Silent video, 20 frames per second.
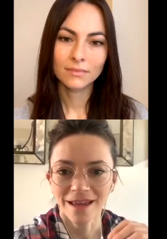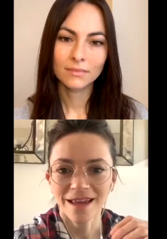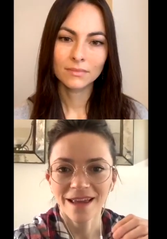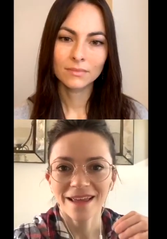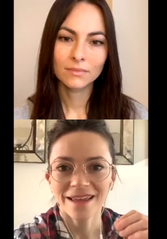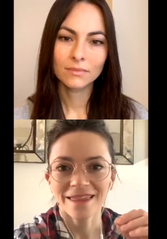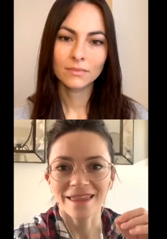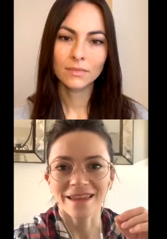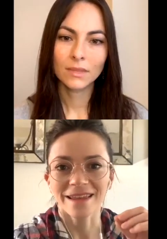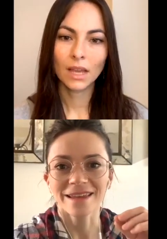
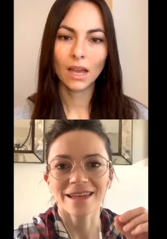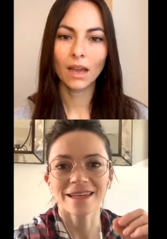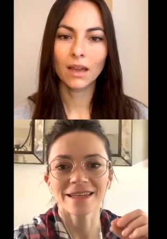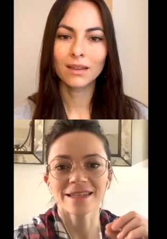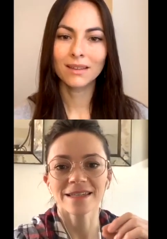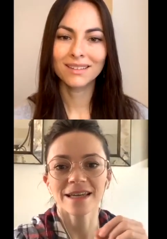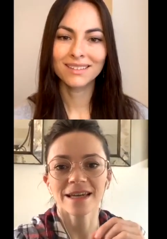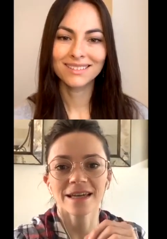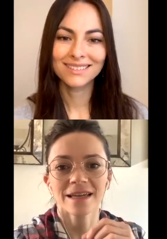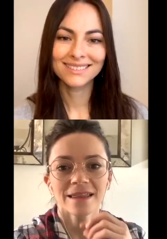Speaker 1: that yeah. he
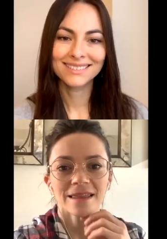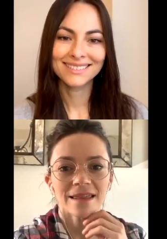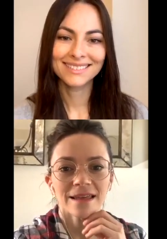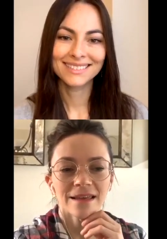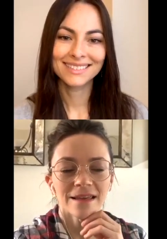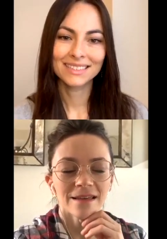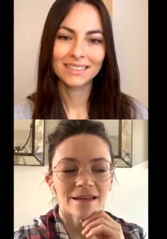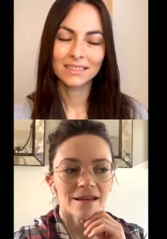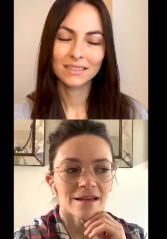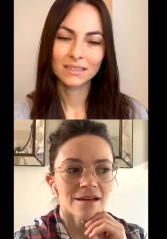said
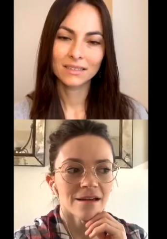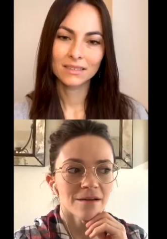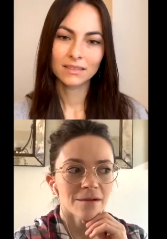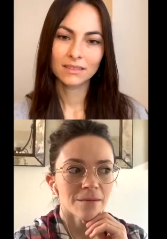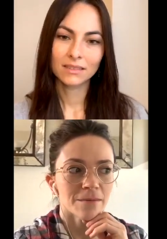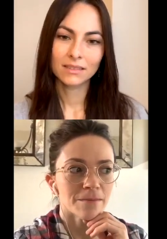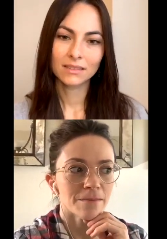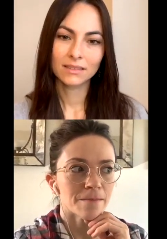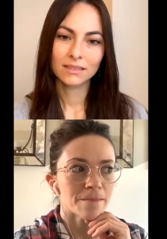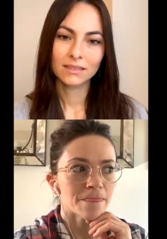that
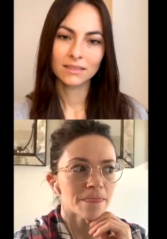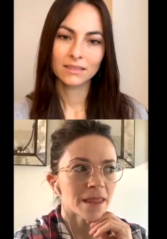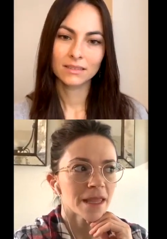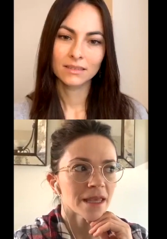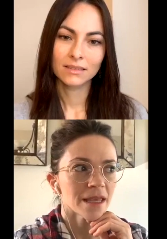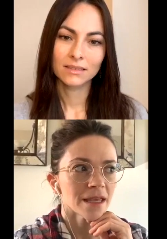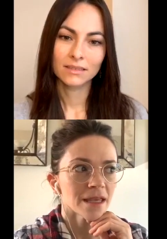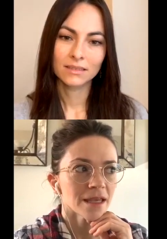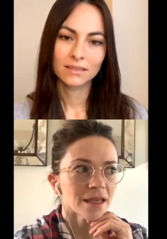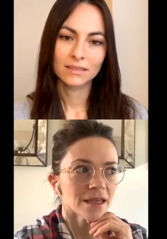um,
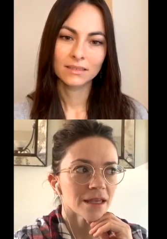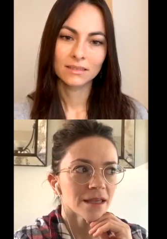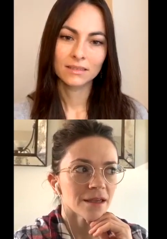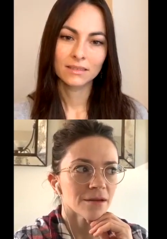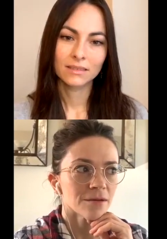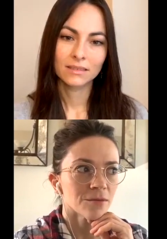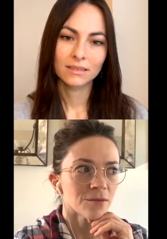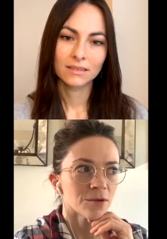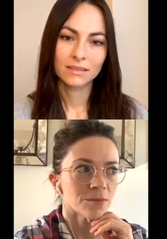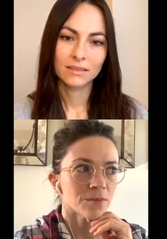
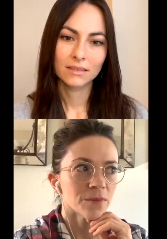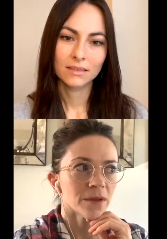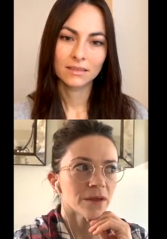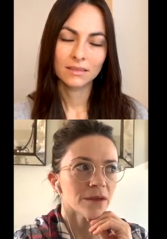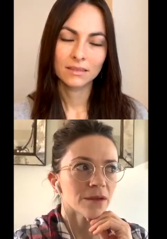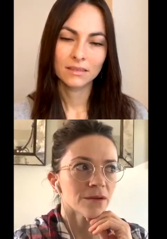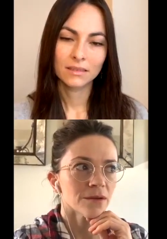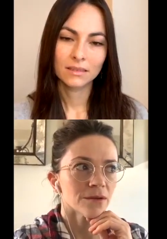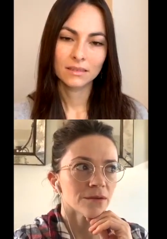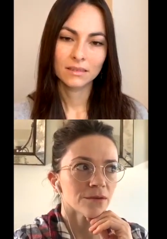it would
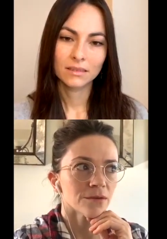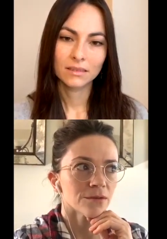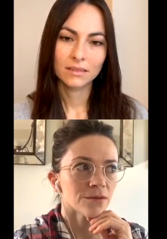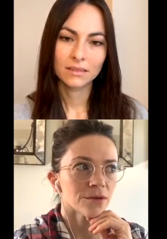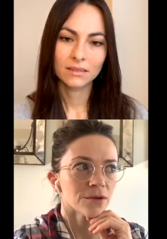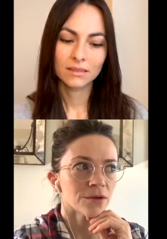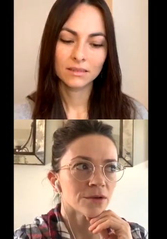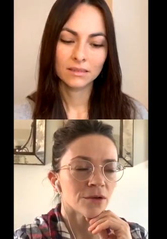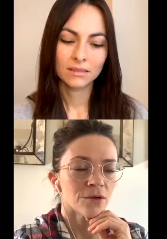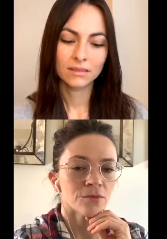be
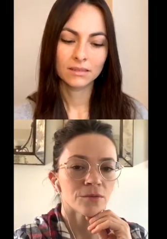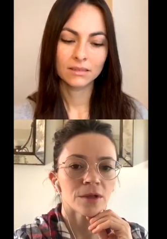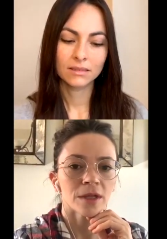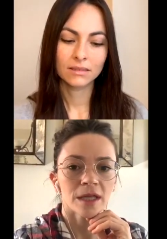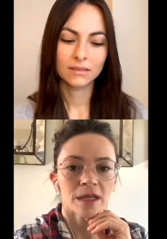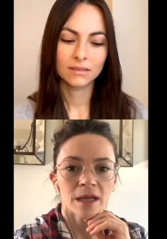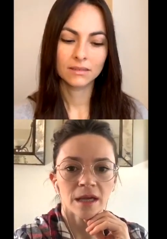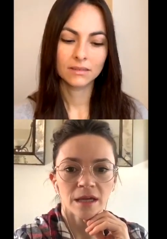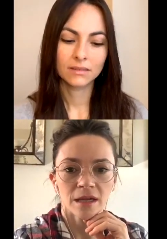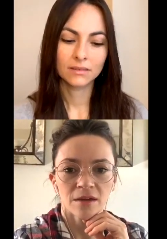you know
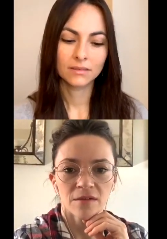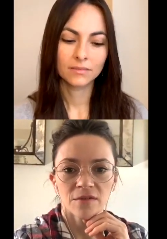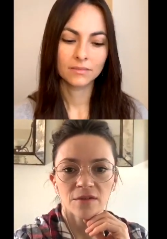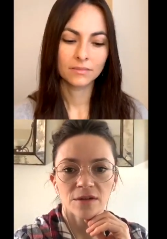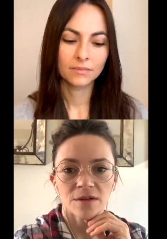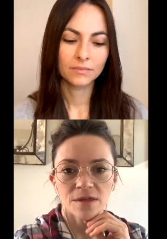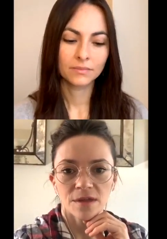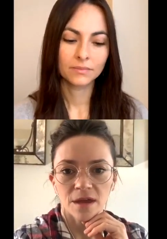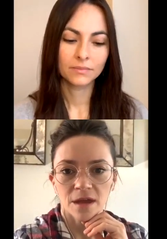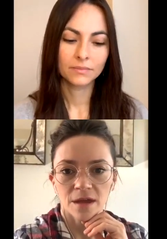really naive
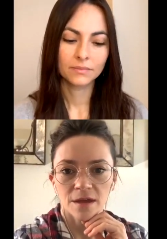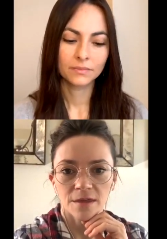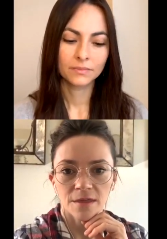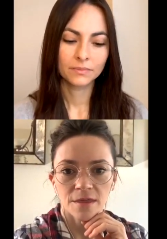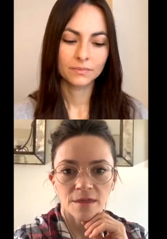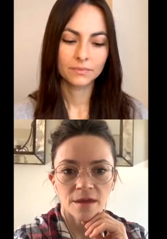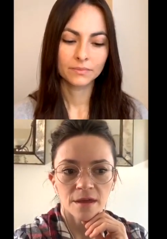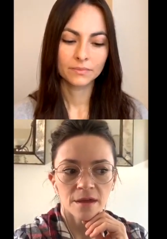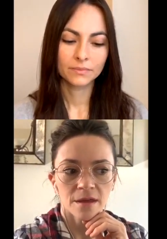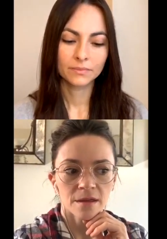to think
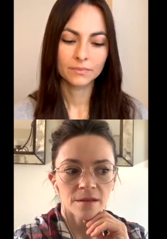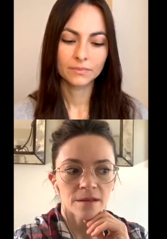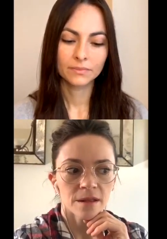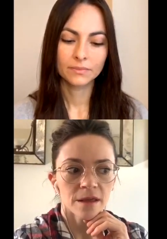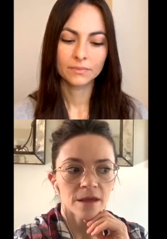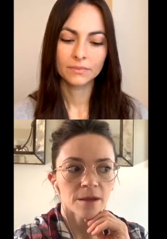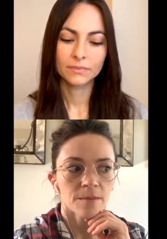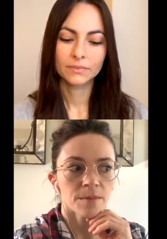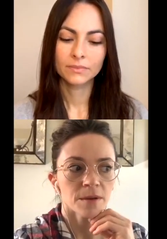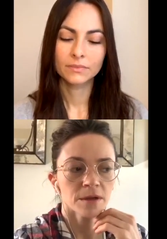that
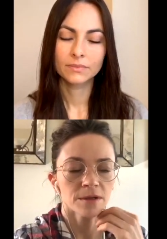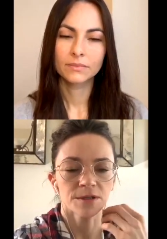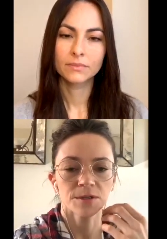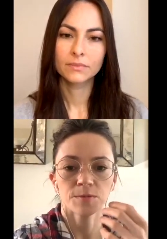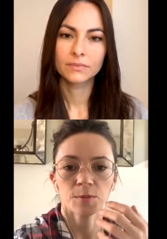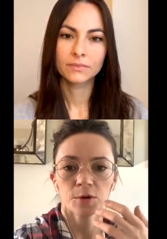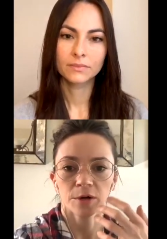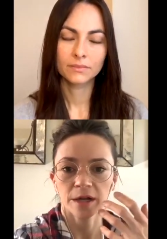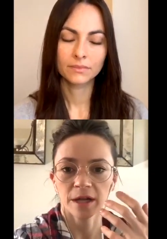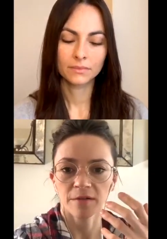like big
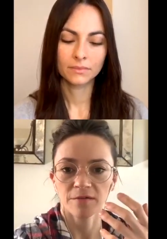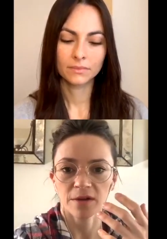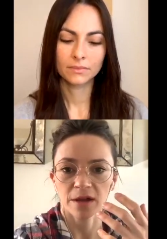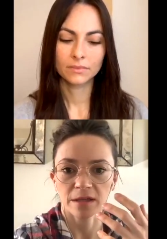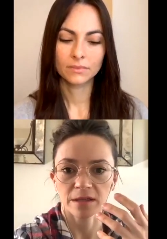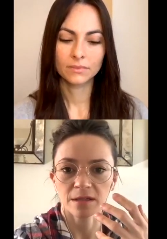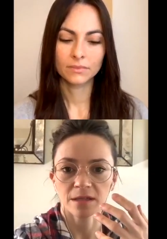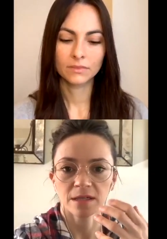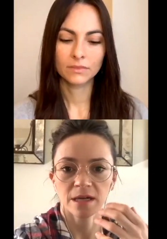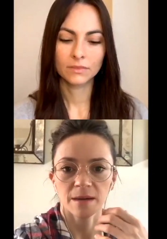sporting
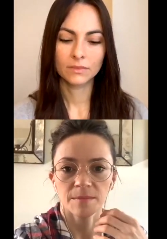event type